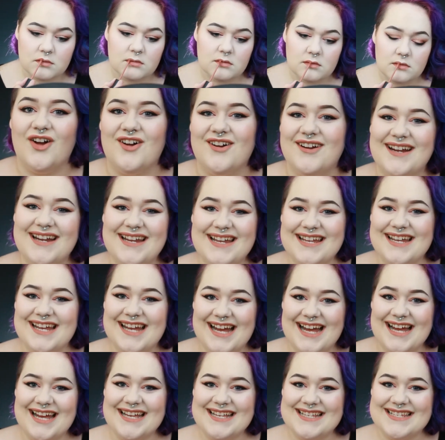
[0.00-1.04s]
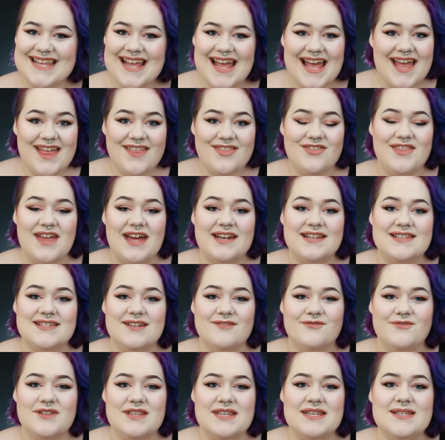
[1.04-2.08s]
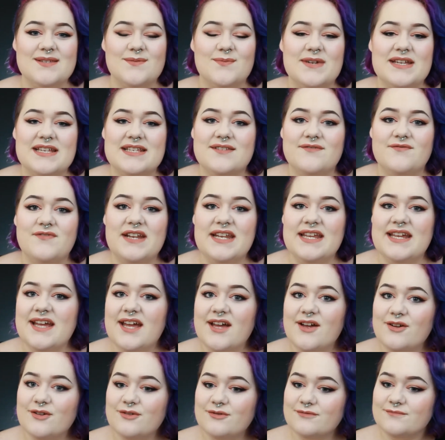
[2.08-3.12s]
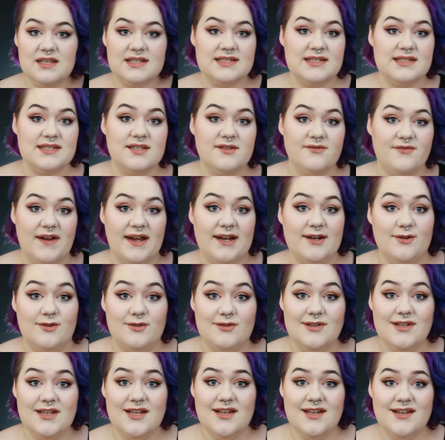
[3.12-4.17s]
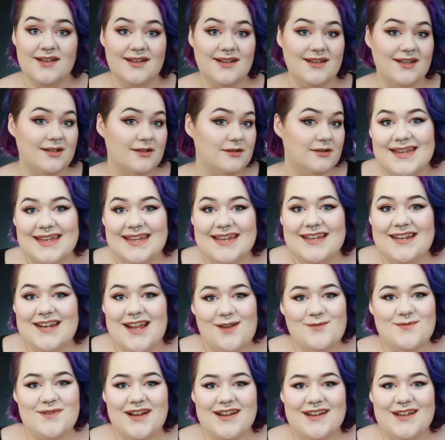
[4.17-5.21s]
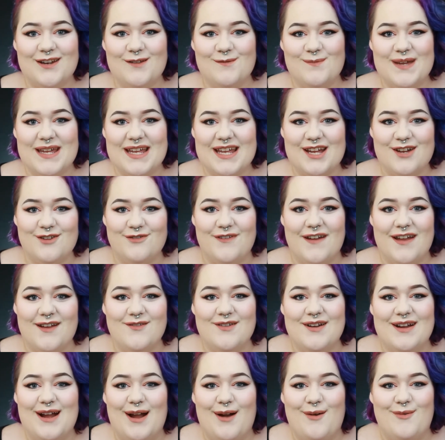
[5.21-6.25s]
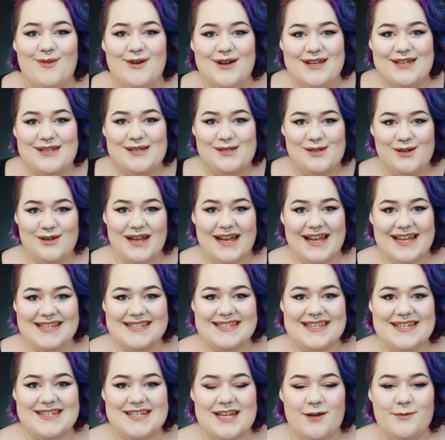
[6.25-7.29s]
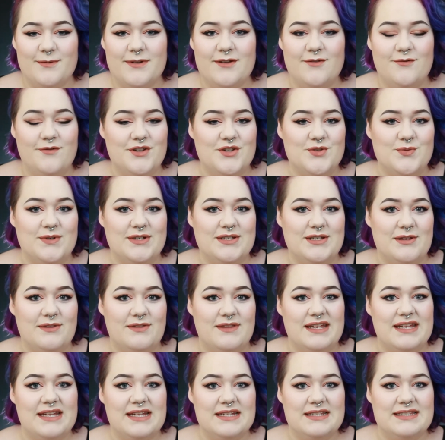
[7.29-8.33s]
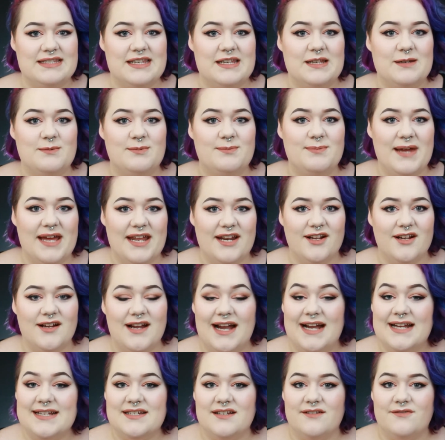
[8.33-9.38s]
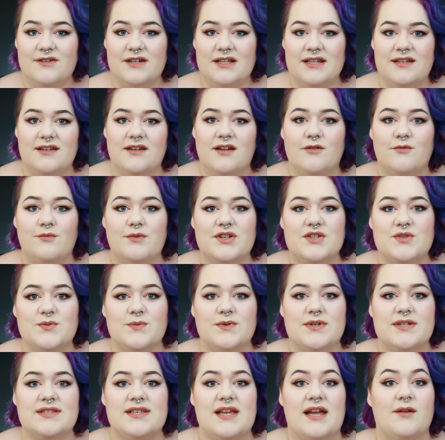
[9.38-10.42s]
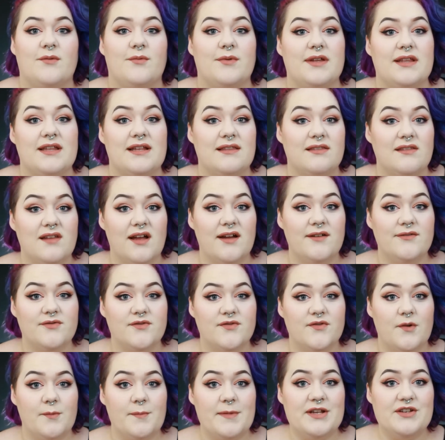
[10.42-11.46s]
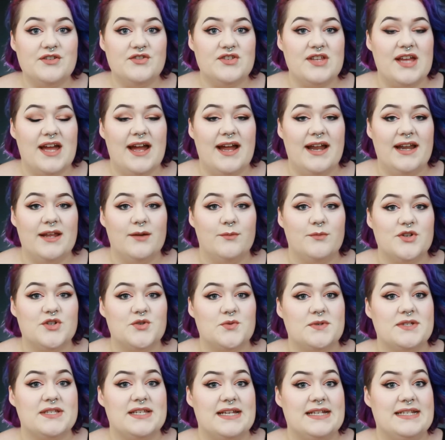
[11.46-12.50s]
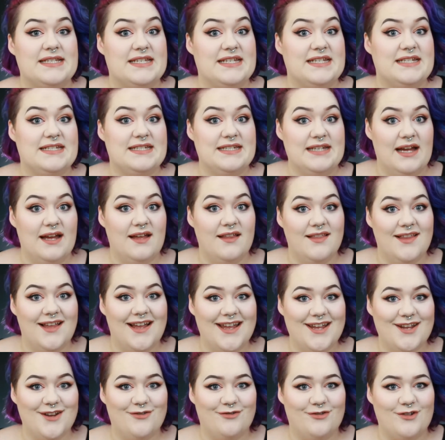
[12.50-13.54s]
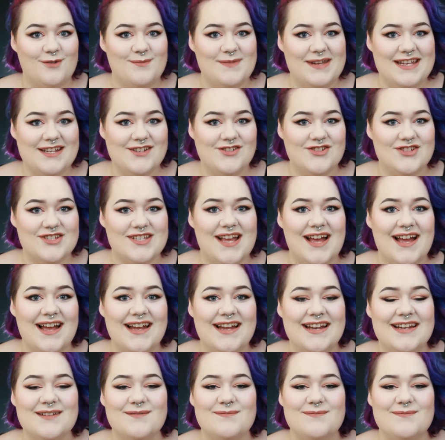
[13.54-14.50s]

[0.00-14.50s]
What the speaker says: Alright guys, that is it for this week's video. This is the final look. Again, I'm not going to pick a favorite. I want you guys to tell me which one you think did better. I definitely know which ones I really loved from each side and which ones I did not like from each side.